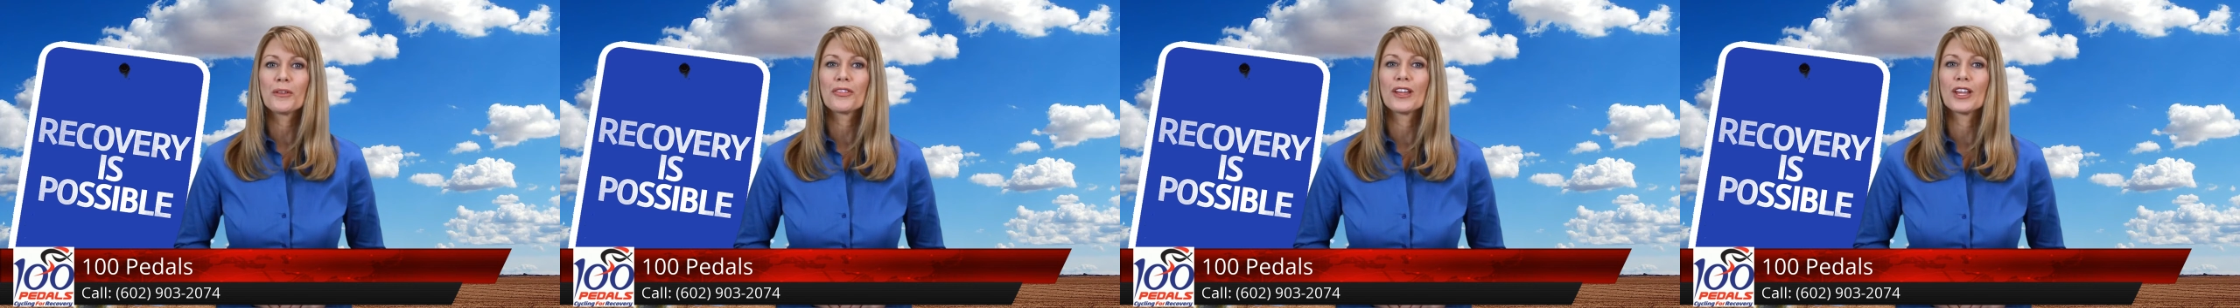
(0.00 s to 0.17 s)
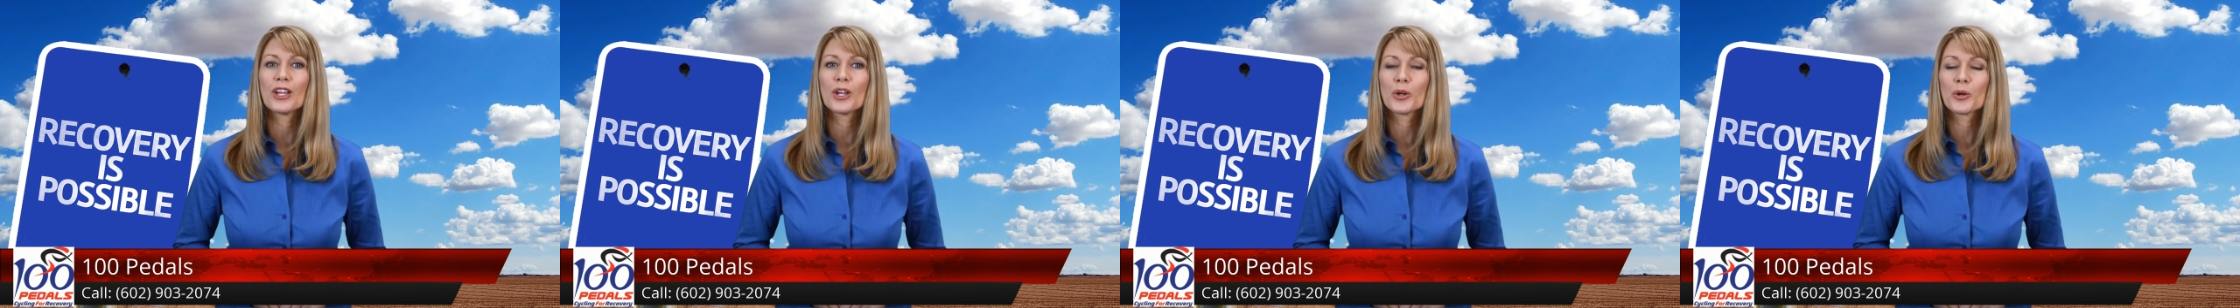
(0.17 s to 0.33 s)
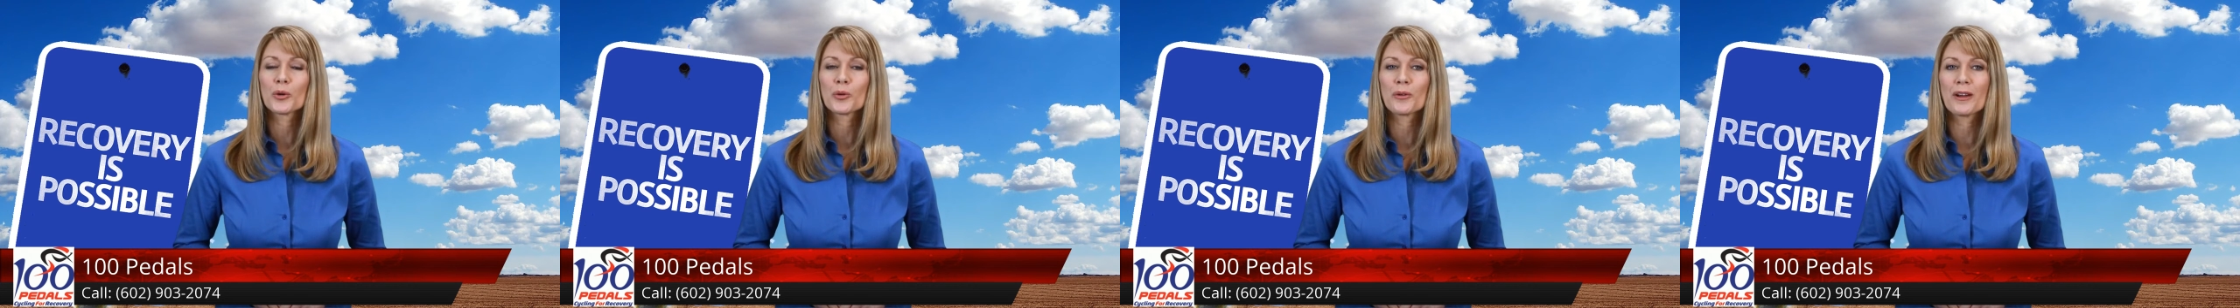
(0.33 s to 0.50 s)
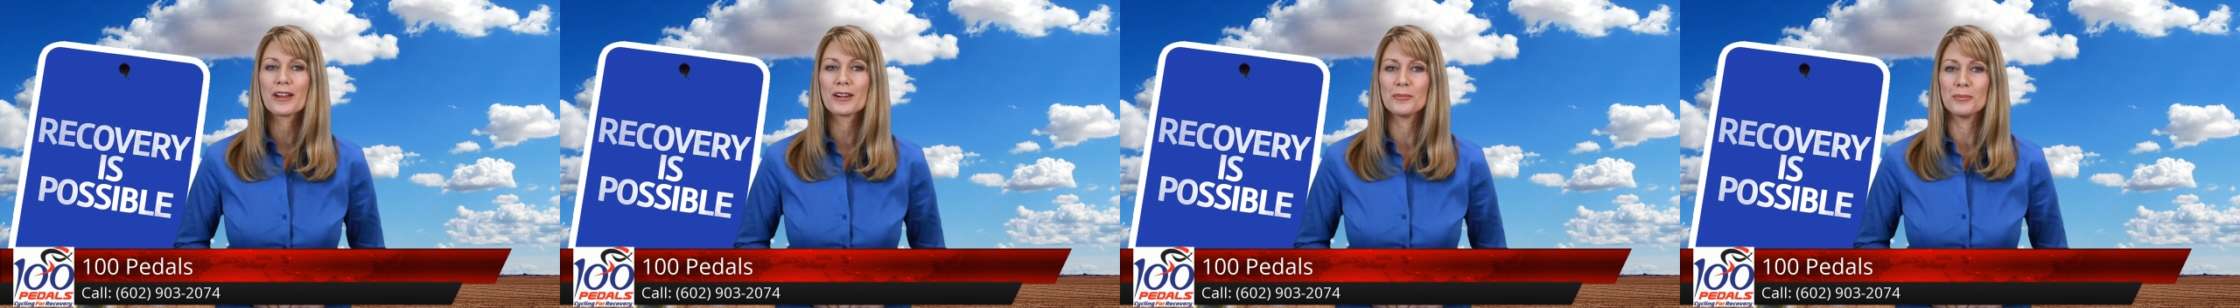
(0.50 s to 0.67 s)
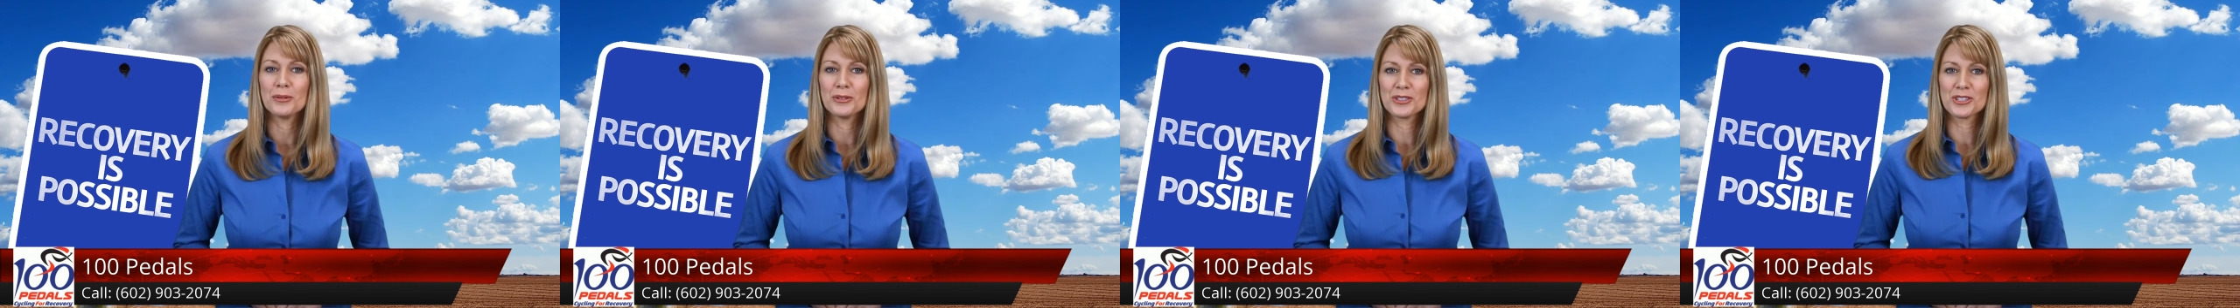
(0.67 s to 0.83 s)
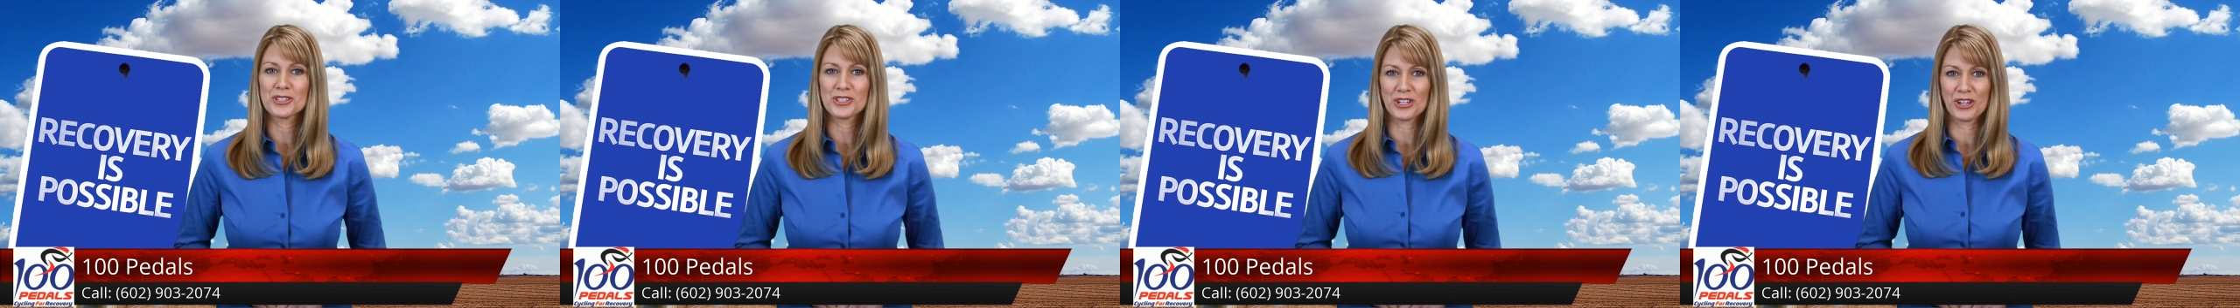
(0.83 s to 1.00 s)

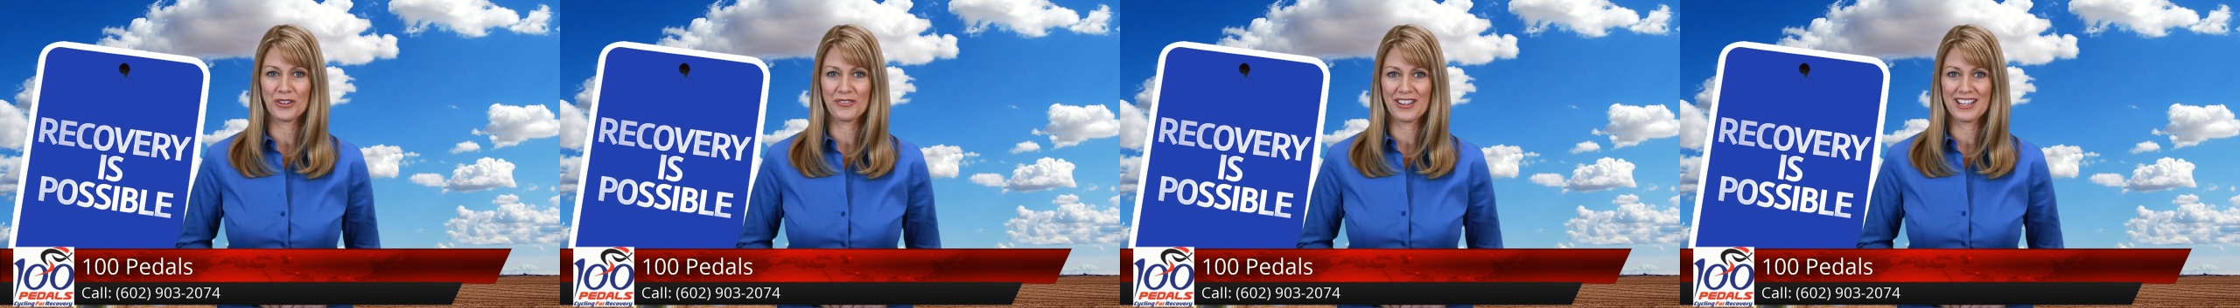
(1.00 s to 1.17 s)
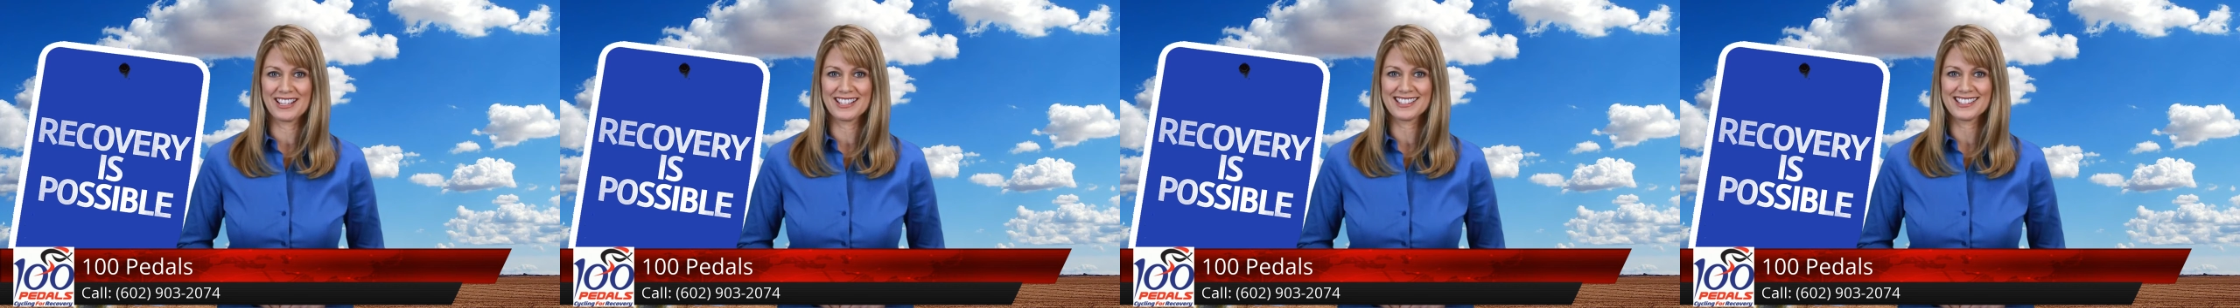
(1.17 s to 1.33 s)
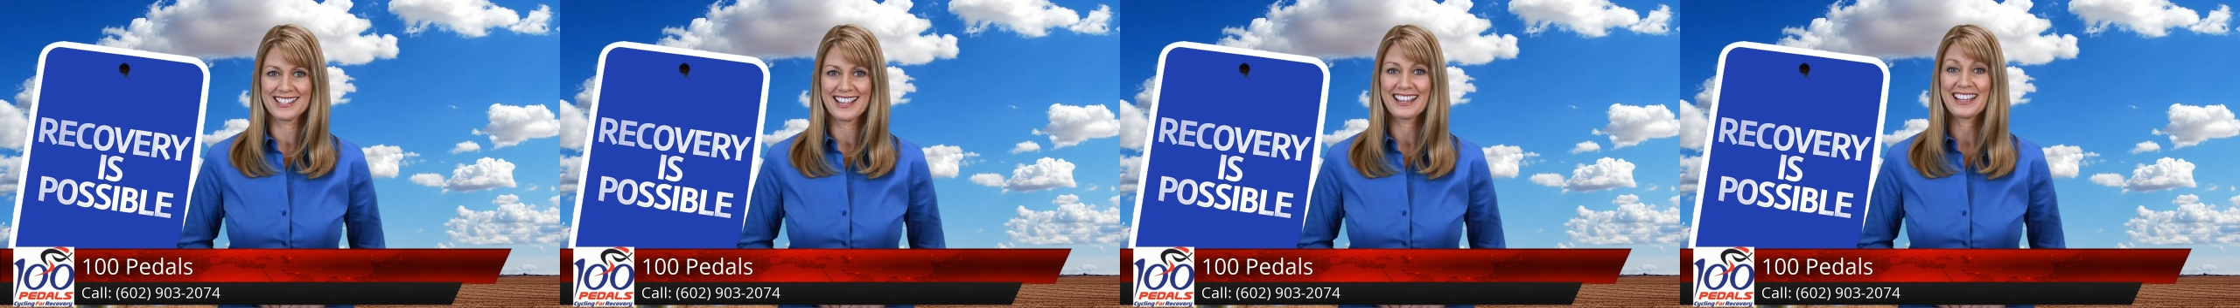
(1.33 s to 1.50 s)
incredible service.